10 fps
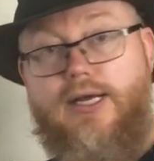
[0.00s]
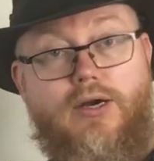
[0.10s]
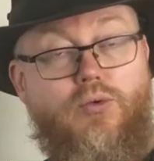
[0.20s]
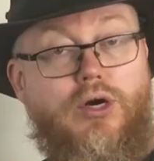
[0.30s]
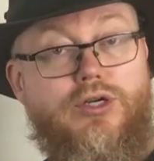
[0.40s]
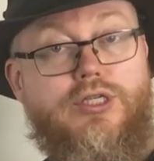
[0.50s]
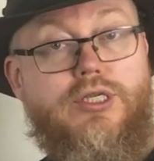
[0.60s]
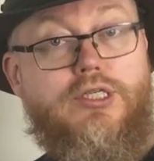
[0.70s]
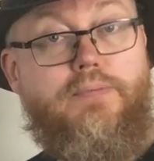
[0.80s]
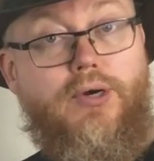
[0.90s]
was
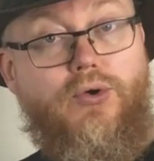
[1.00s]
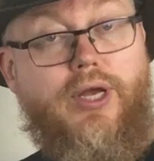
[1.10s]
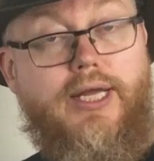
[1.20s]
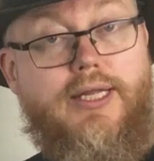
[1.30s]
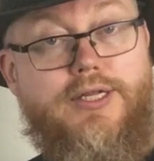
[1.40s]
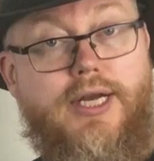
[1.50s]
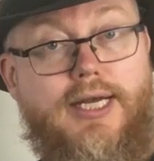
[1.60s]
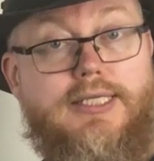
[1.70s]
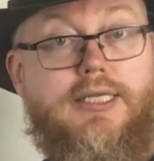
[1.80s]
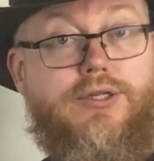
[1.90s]
spoken
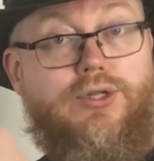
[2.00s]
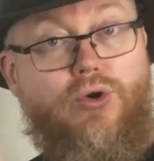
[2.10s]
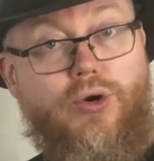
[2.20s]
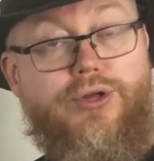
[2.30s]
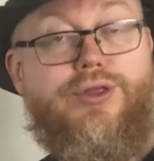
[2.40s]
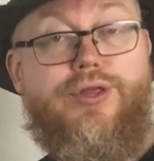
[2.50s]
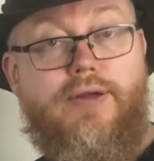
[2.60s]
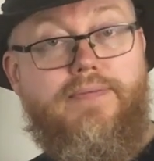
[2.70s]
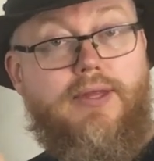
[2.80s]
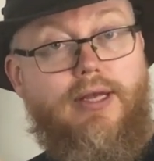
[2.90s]
just north
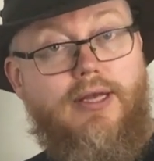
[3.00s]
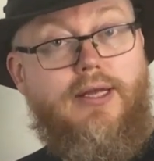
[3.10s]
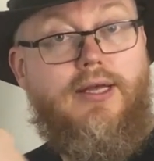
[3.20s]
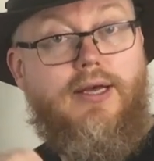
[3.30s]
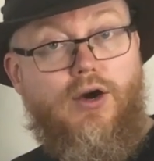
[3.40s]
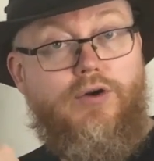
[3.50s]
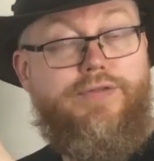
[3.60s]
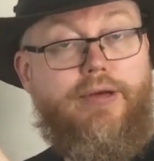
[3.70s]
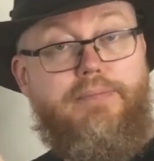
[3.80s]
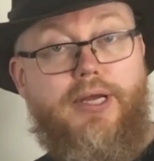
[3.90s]
of
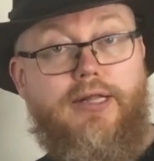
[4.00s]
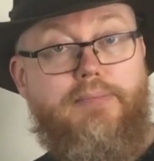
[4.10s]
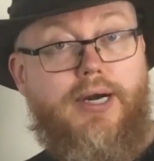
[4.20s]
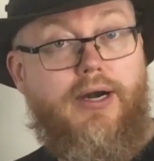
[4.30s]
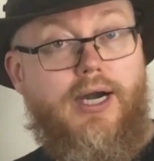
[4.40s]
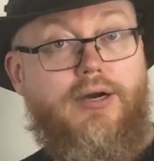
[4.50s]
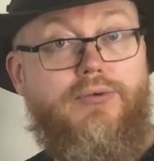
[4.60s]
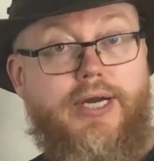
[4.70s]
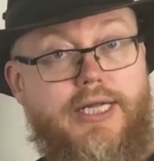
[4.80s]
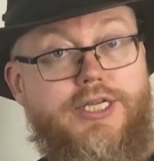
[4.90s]
the Pilbara
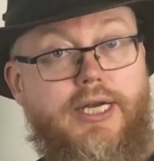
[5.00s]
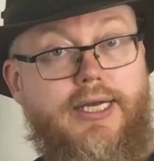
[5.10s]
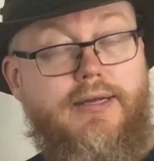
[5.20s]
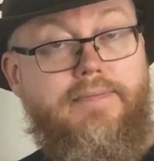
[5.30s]
region.